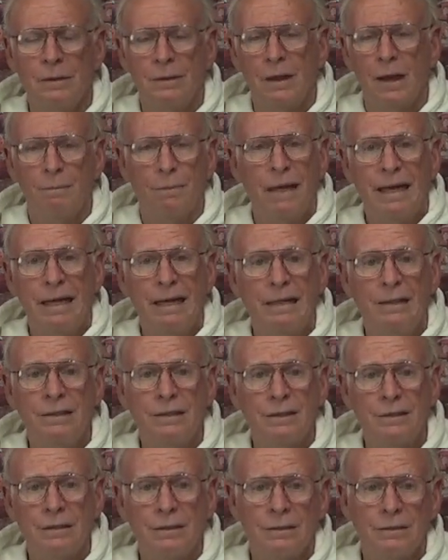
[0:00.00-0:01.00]
a
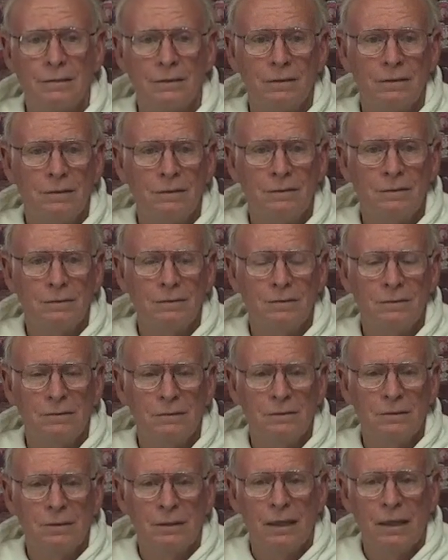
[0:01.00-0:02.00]
piece.
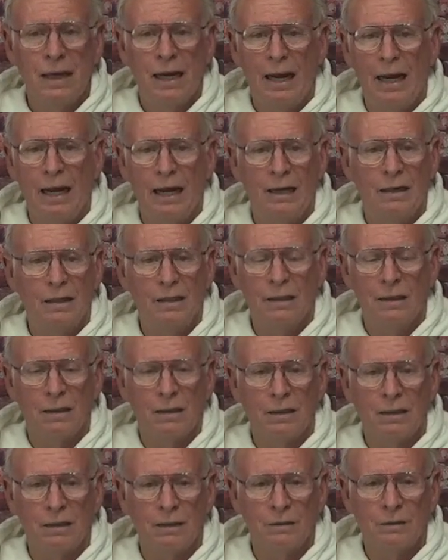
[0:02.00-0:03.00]
And
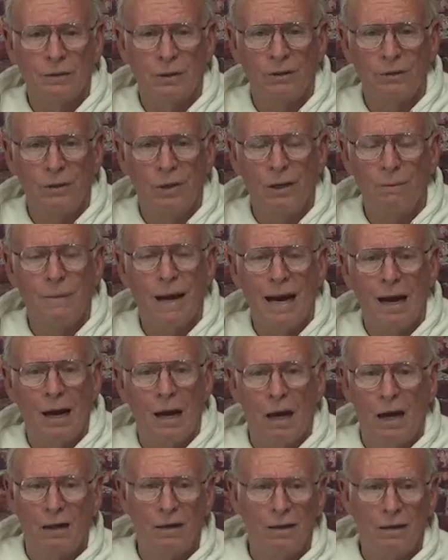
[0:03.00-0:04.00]
so you can buy
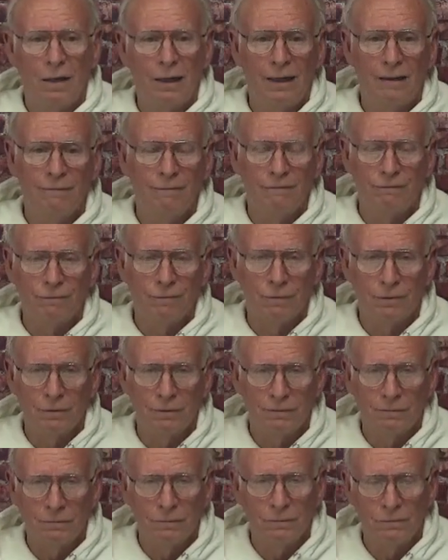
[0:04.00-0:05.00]
100 of them for
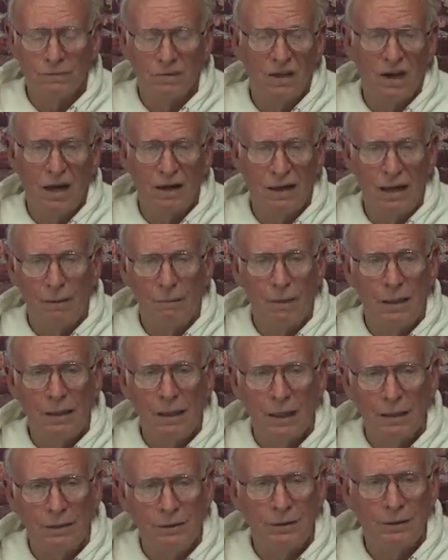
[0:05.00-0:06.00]
not that
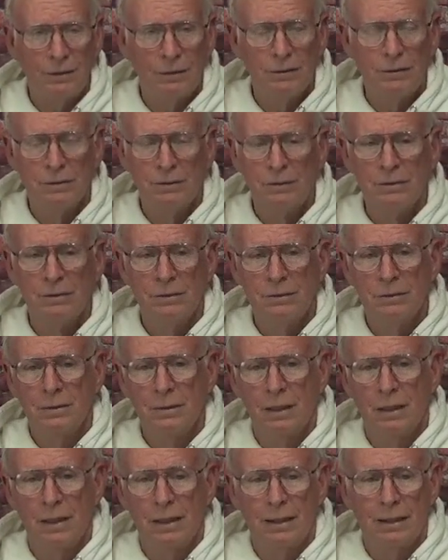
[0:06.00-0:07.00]
much.
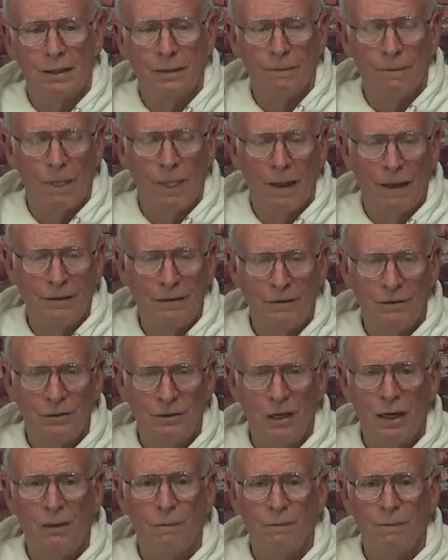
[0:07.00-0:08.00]
They
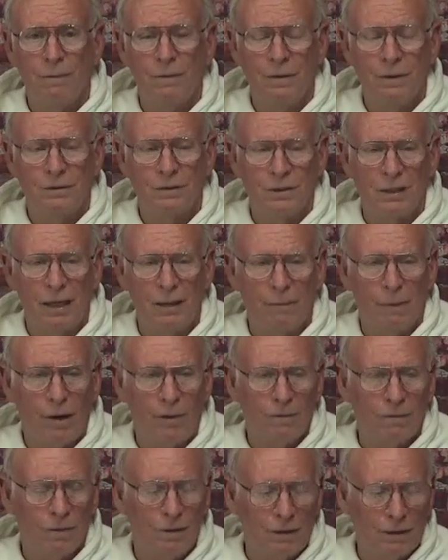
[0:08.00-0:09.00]
send them
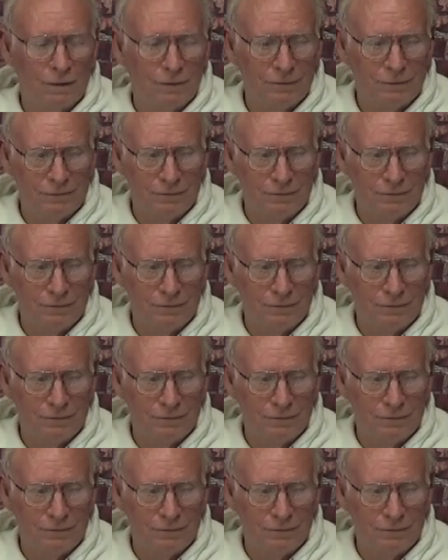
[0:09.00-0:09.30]
over, and